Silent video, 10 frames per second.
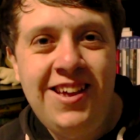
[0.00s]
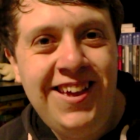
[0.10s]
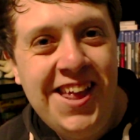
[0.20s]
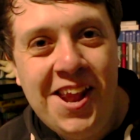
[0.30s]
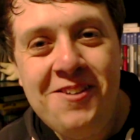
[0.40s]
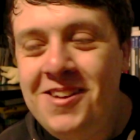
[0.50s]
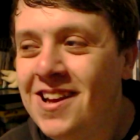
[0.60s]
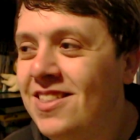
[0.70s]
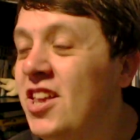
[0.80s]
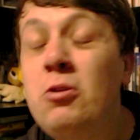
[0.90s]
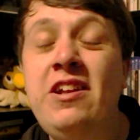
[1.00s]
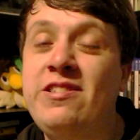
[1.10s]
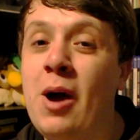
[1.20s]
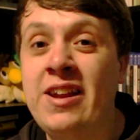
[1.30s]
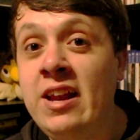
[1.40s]
You know? They don't need
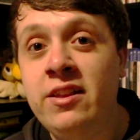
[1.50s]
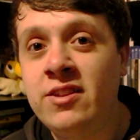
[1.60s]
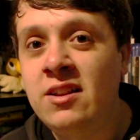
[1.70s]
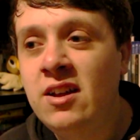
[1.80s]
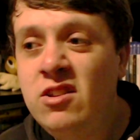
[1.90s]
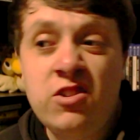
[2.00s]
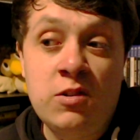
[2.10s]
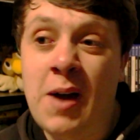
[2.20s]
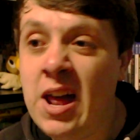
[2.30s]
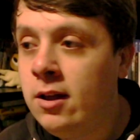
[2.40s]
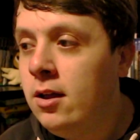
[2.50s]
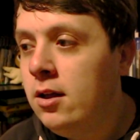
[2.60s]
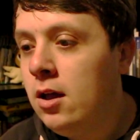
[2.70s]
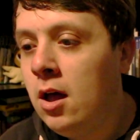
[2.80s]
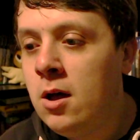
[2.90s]
to add anything. Doesn't matter.
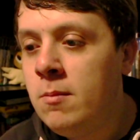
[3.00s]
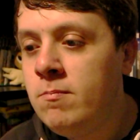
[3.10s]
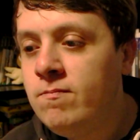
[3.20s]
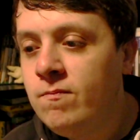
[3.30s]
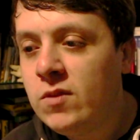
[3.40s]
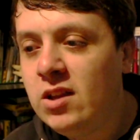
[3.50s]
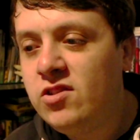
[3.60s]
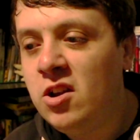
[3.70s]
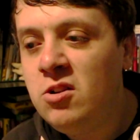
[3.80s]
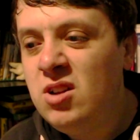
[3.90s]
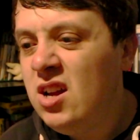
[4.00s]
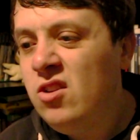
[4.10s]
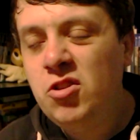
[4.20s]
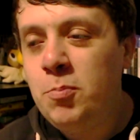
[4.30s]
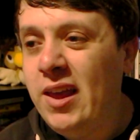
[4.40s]
So,
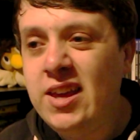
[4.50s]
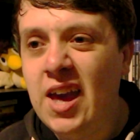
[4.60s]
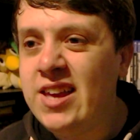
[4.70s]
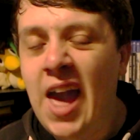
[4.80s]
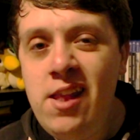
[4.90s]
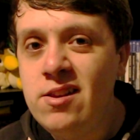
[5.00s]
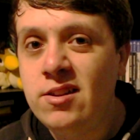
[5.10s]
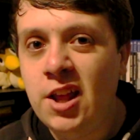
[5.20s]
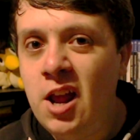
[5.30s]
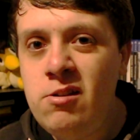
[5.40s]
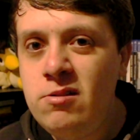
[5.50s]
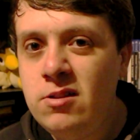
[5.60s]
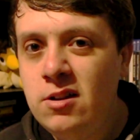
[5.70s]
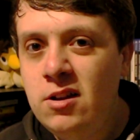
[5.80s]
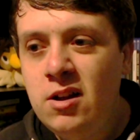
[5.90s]
just make it again, you know?
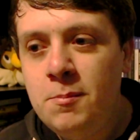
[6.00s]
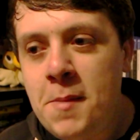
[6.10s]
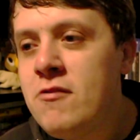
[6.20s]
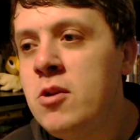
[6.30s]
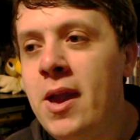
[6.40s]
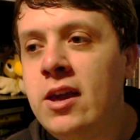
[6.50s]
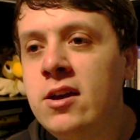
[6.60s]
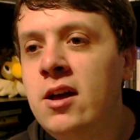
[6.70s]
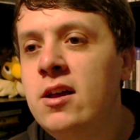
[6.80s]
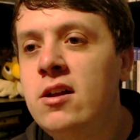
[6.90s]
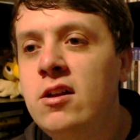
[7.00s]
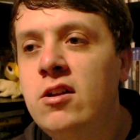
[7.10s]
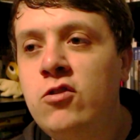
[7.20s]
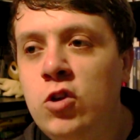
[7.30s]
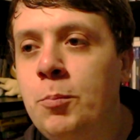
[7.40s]
Mario Maker
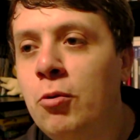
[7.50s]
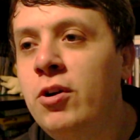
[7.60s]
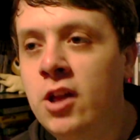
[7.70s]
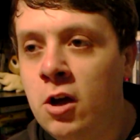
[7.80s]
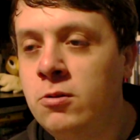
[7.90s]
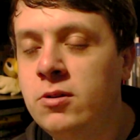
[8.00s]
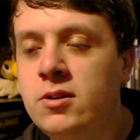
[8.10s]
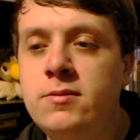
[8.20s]
2.0.